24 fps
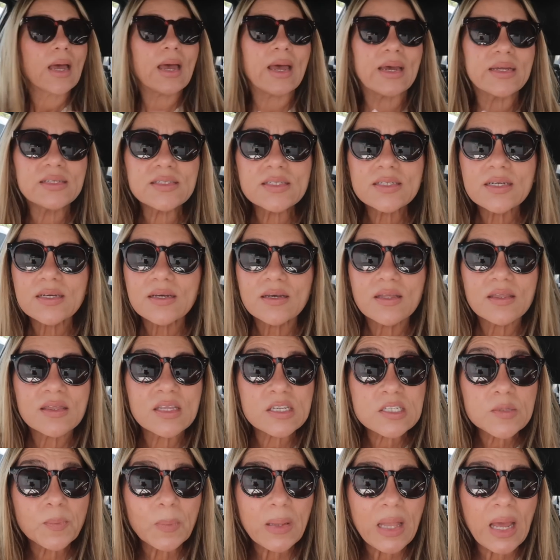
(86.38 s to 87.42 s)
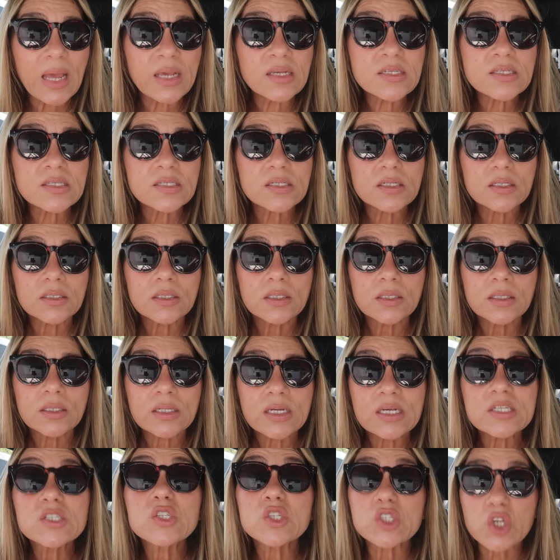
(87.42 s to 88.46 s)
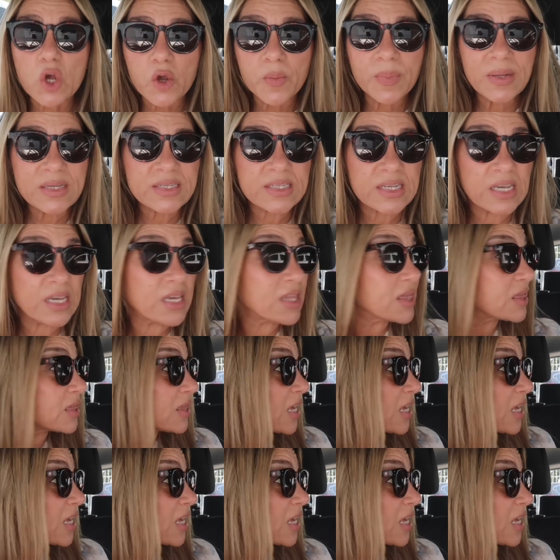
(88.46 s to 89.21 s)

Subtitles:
And this place is so busy.